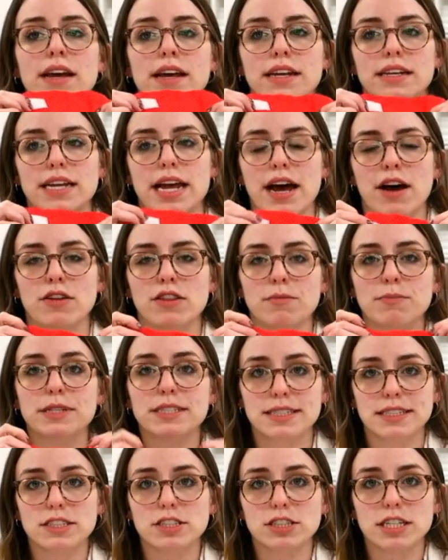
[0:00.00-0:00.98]
Now, the
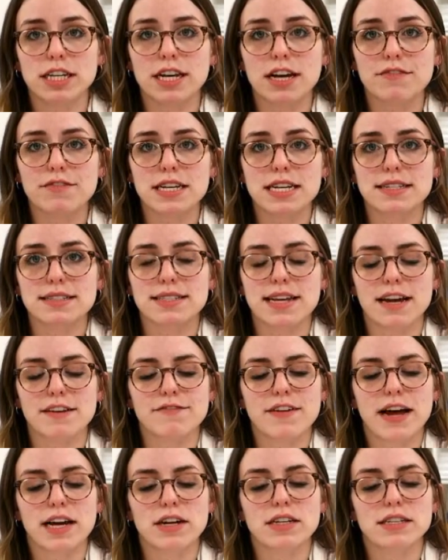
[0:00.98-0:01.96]
positioning of the inside
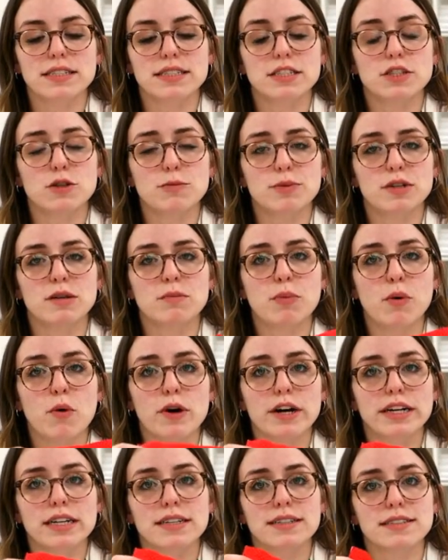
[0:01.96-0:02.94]
file is super
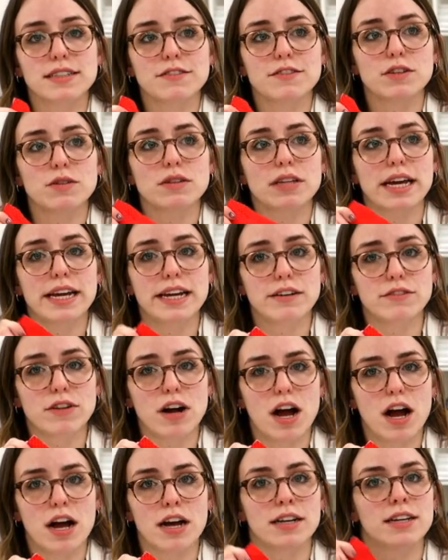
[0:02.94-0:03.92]
important because if you lay it
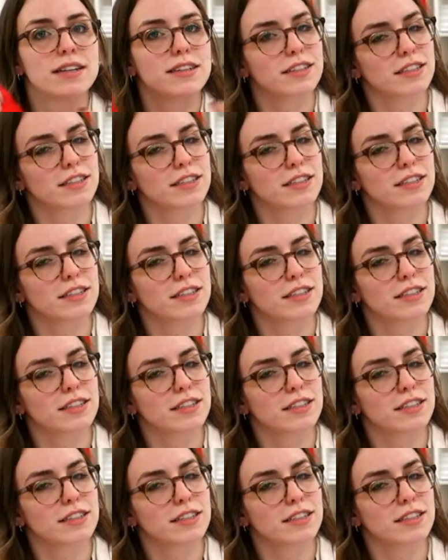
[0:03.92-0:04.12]
wrong,